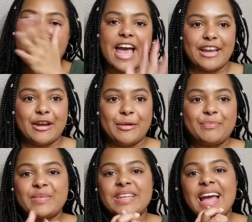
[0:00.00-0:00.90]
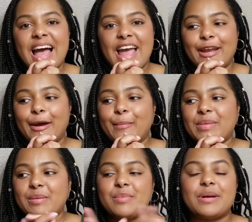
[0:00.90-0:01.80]
i know i know
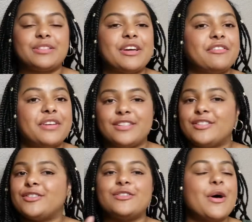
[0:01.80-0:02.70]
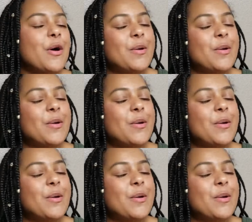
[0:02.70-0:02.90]
i'm about to offend so